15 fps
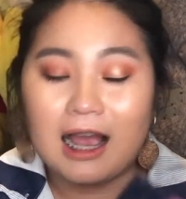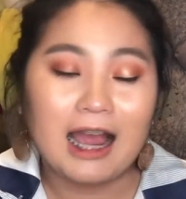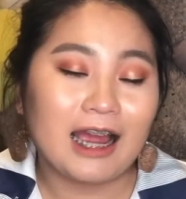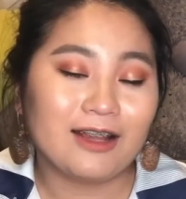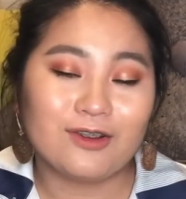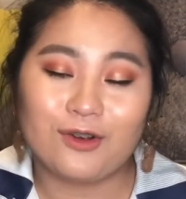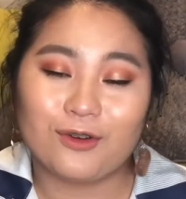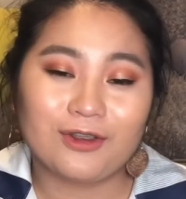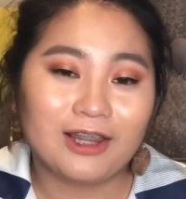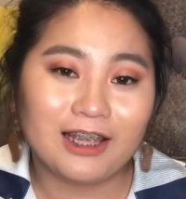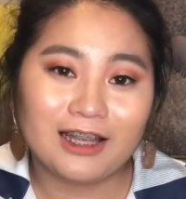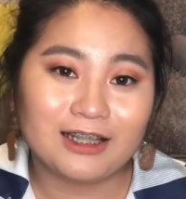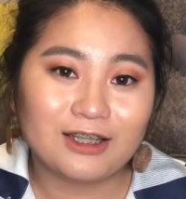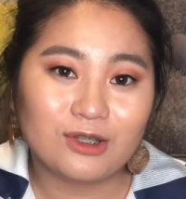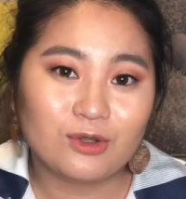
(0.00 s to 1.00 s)
I don't
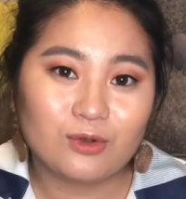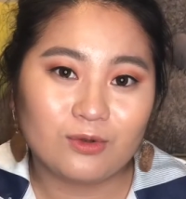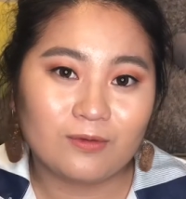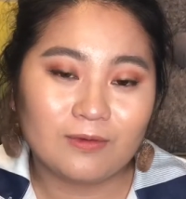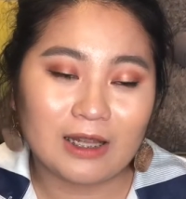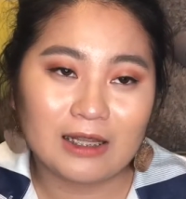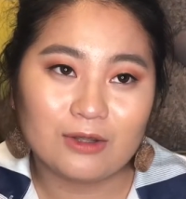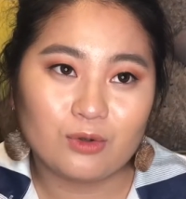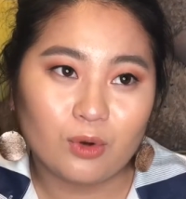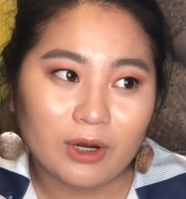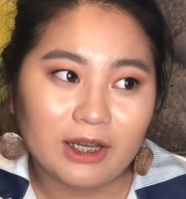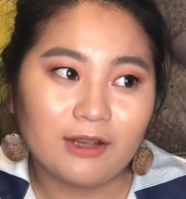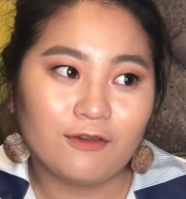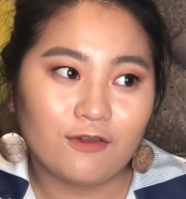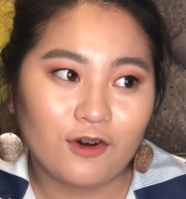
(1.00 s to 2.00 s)
think it's
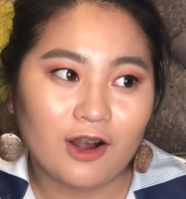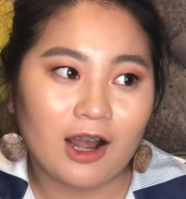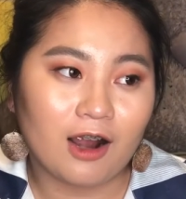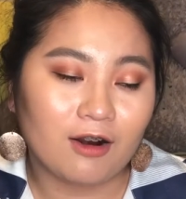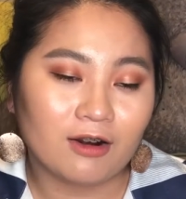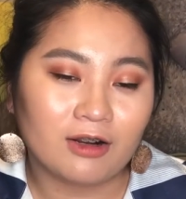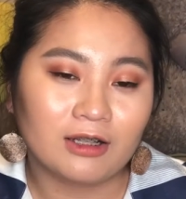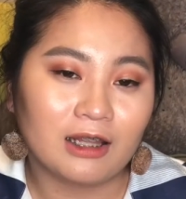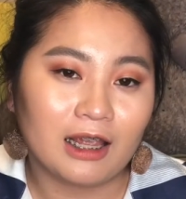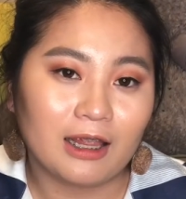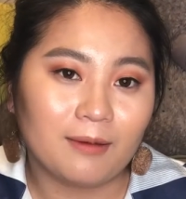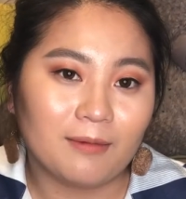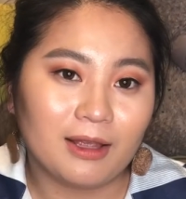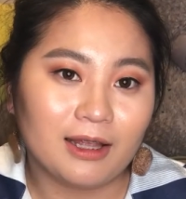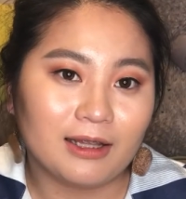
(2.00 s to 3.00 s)
24-hour
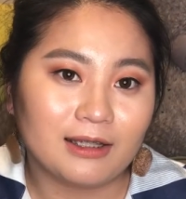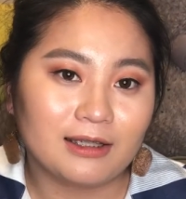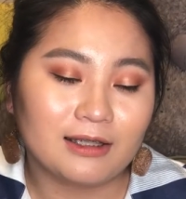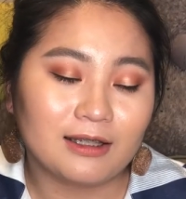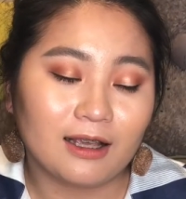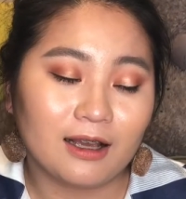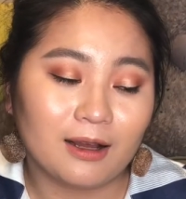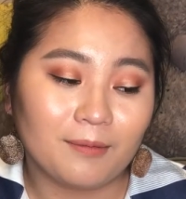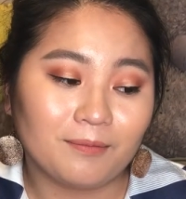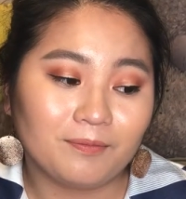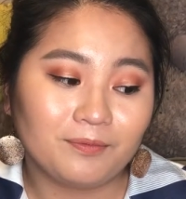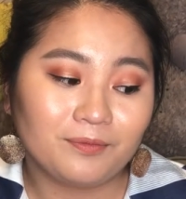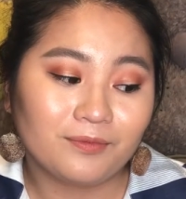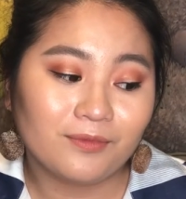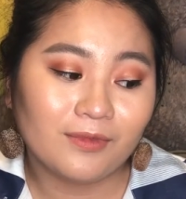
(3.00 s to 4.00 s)
claim it's
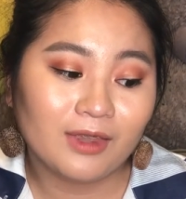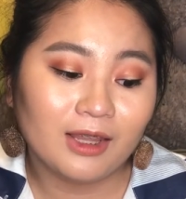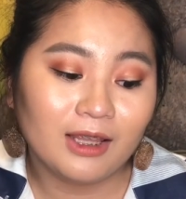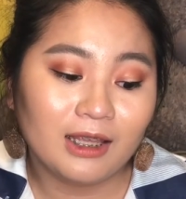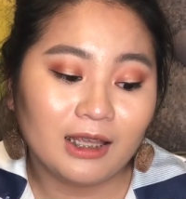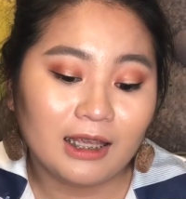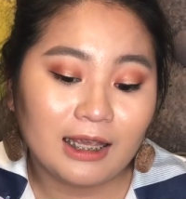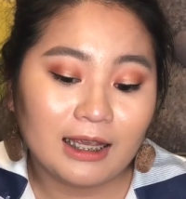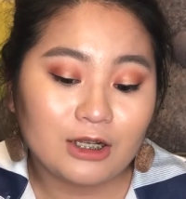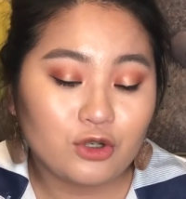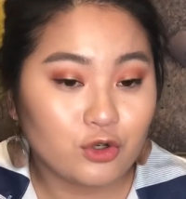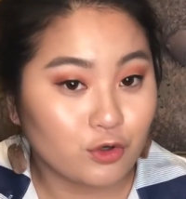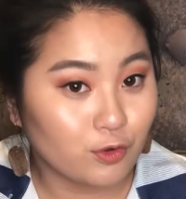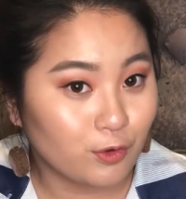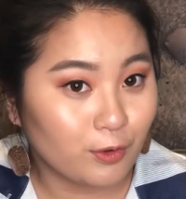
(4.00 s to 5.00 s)

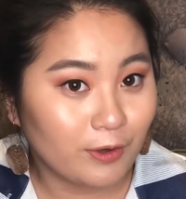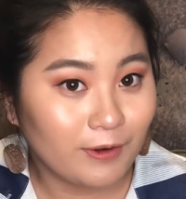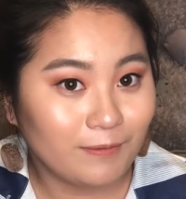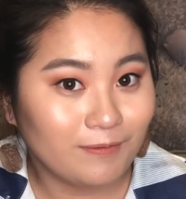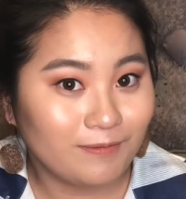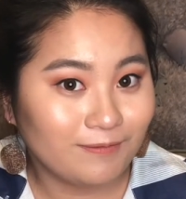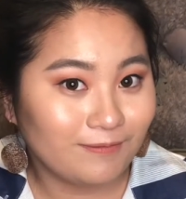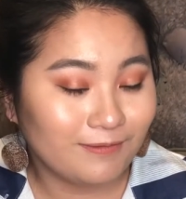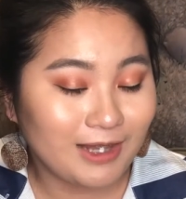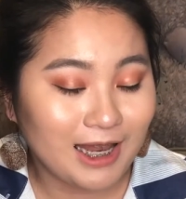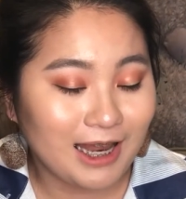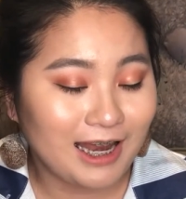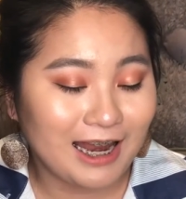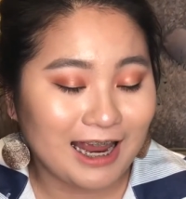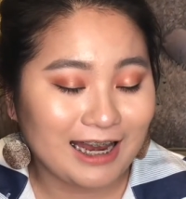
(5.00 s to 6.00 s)
true
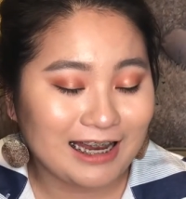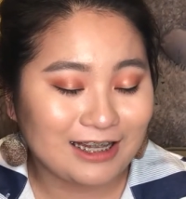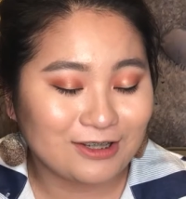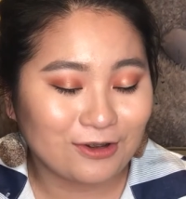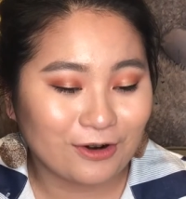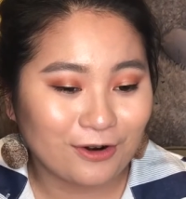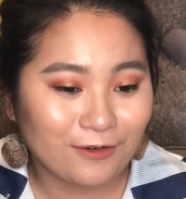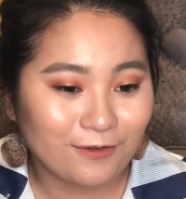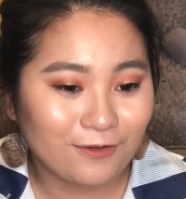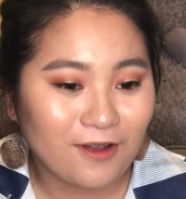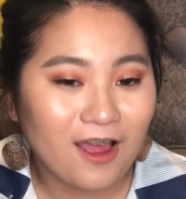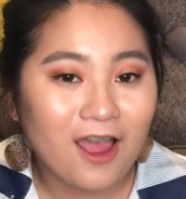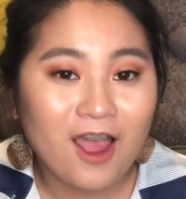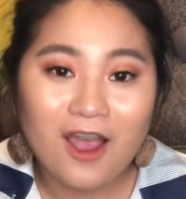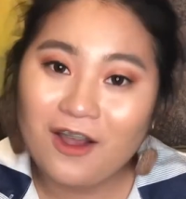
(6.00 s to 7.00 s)
in any sort of
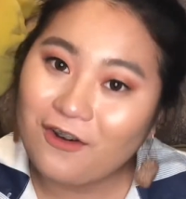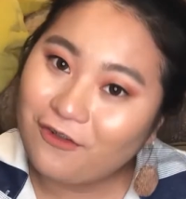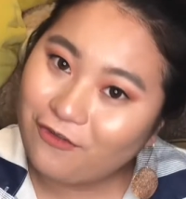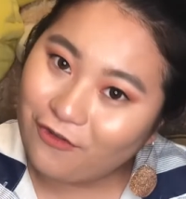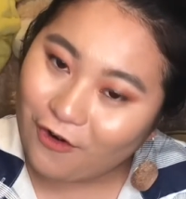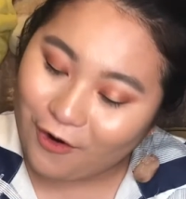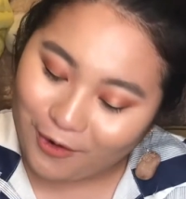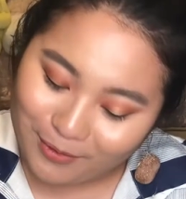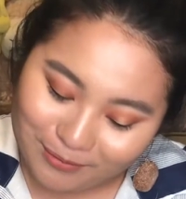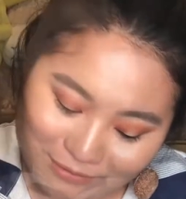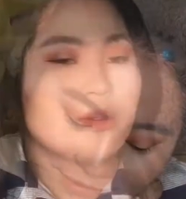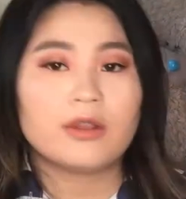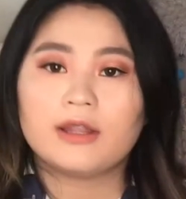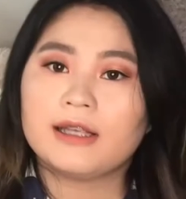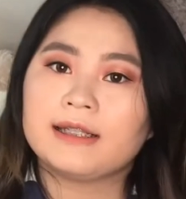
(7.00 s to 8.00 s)
form.
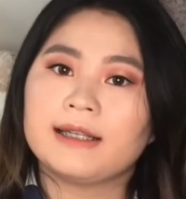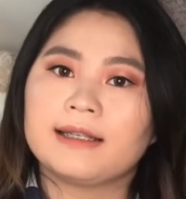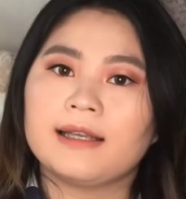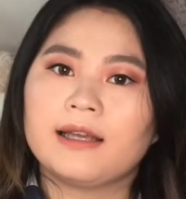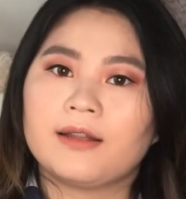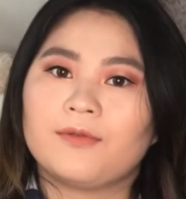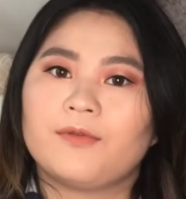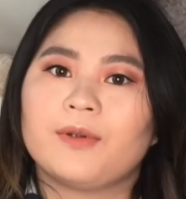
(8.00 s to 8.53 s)
This is it.